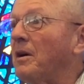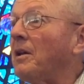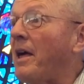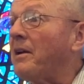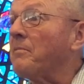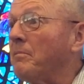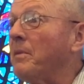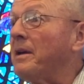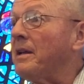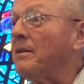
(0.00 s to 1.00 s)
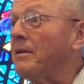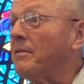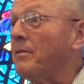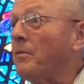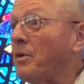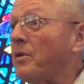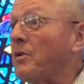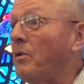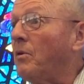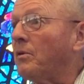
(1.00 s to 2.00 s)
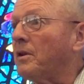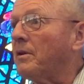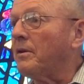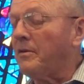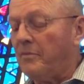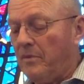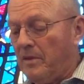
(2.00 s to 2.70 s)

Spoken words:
a lot of money worth of gold, you know,